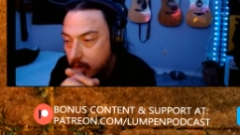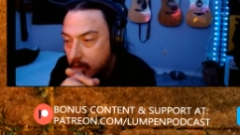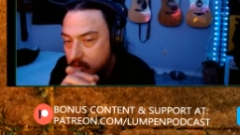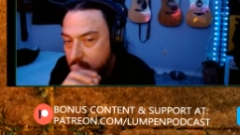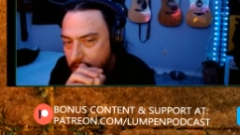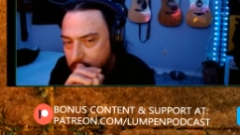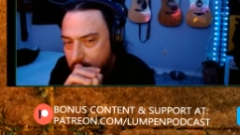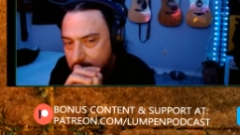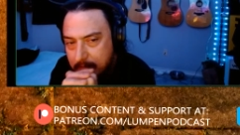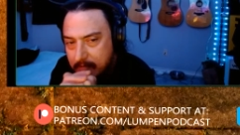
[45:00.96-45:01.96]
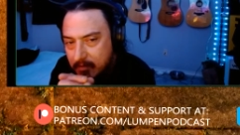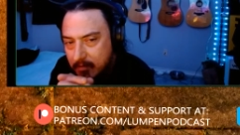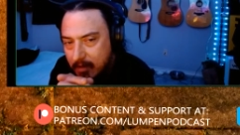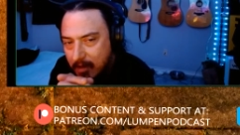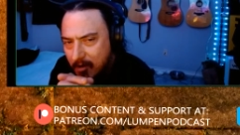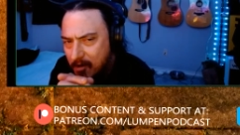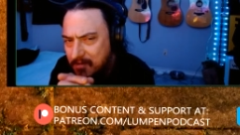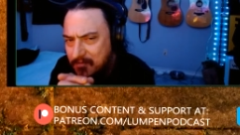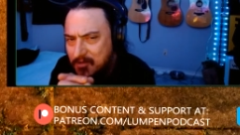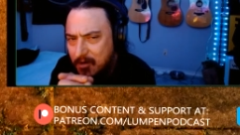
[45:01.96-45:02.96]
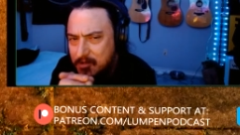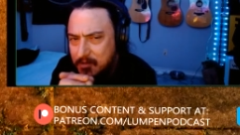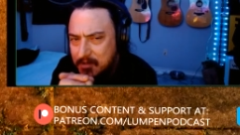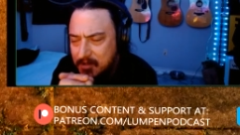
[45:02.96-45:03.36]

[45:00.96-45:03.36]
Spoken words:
Sartre. I mean, all of Sartre is